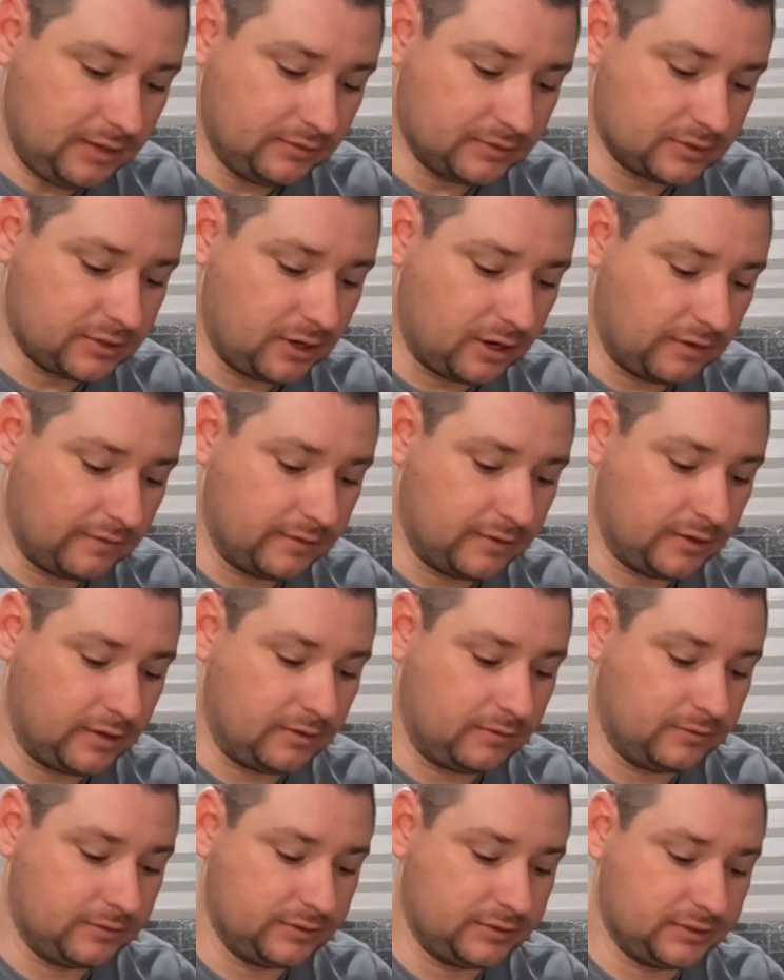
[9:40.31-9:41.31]
was carving
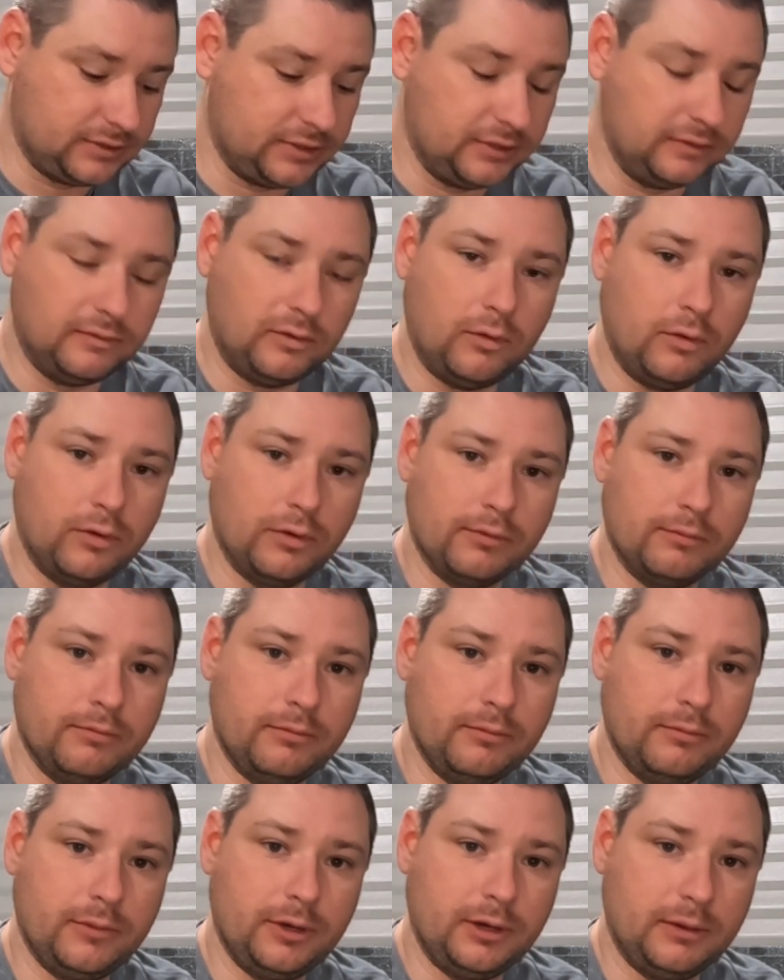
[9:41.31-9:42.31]
on was a Civil War
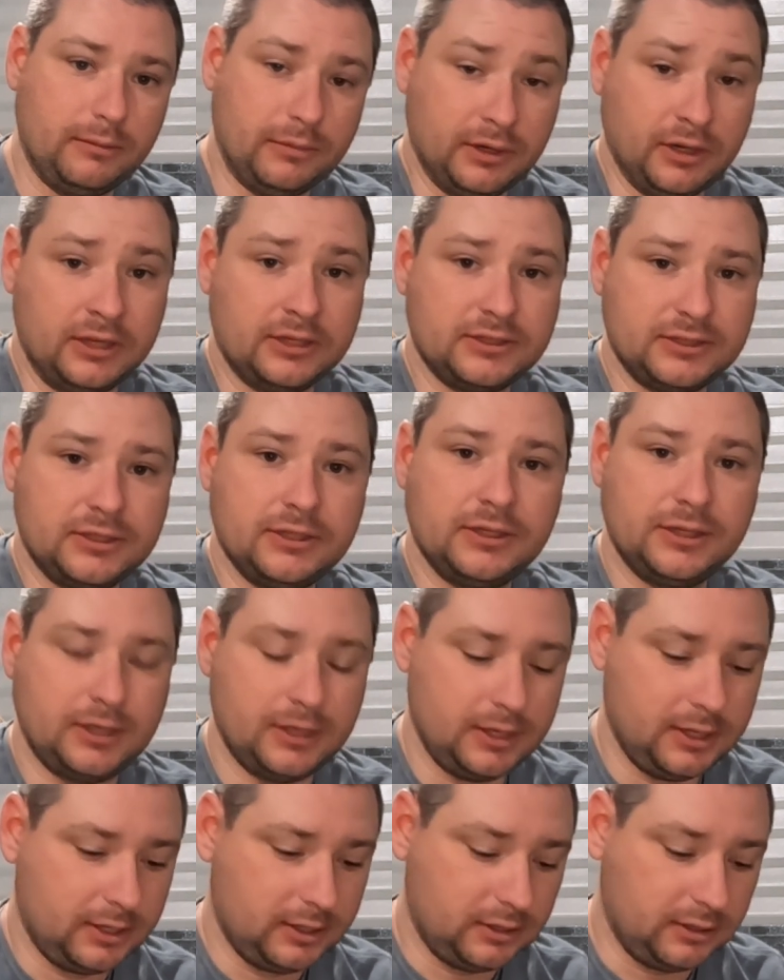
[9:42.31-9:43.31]
bust
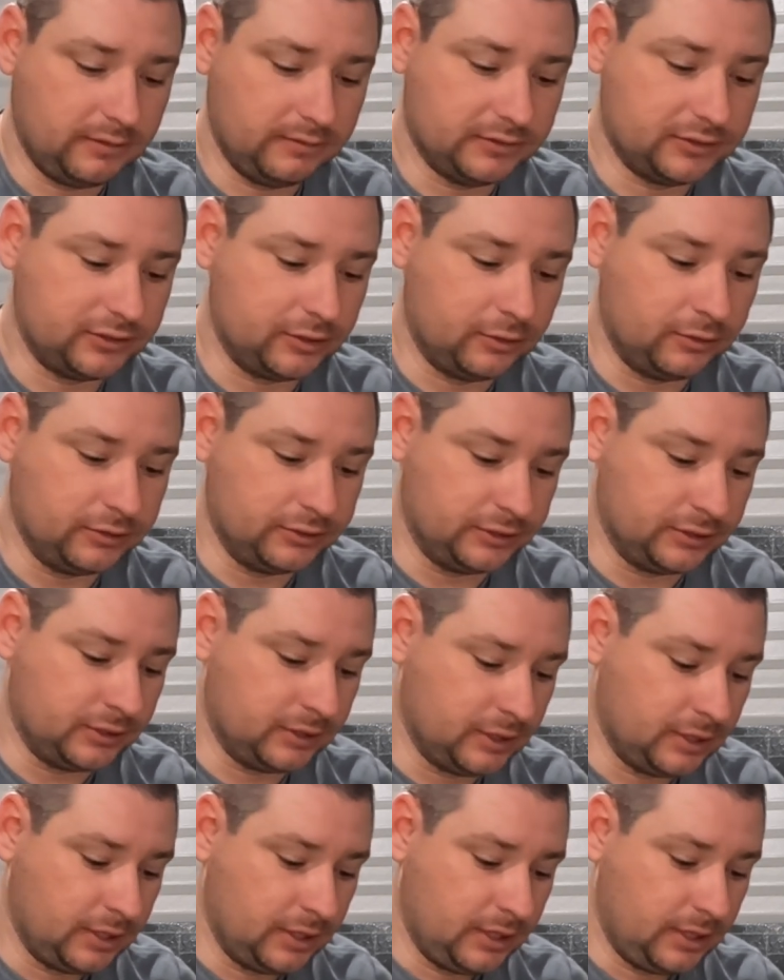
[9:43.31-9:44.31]
of a
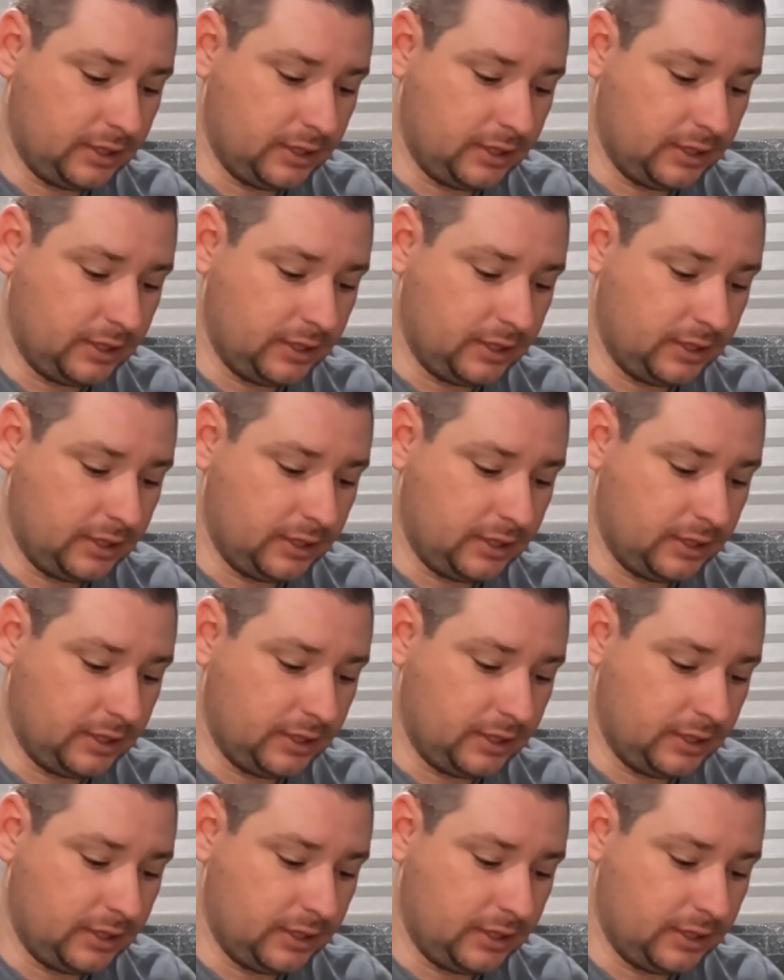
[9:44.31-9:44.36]
soldier.